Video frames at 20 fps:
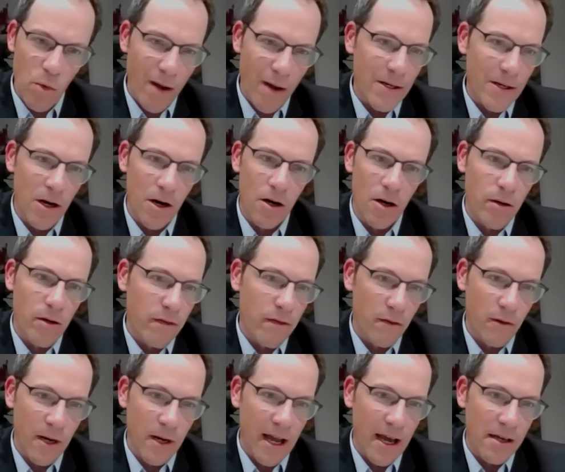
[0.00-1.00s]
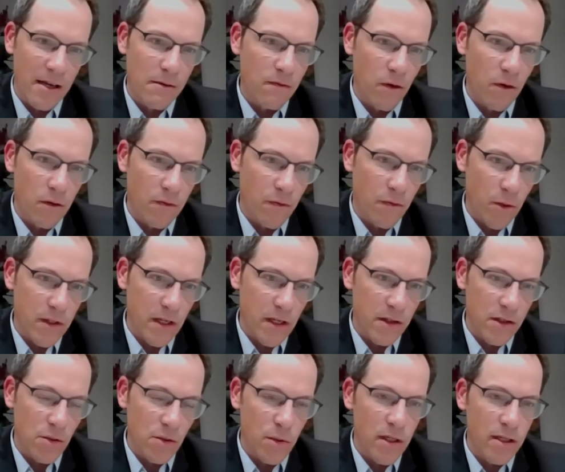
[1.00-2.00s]
webinar we've ever had in Vertafore's
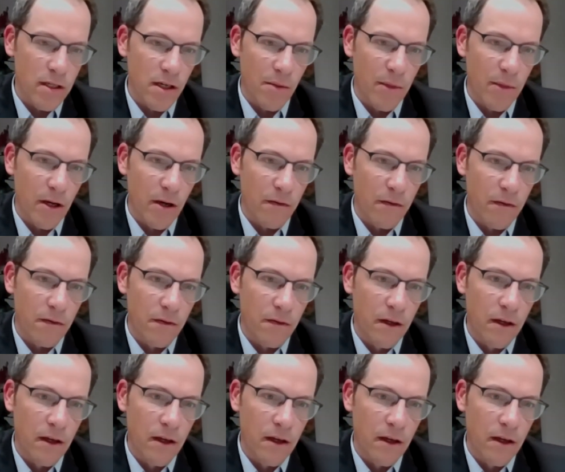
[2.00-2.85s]
history coming off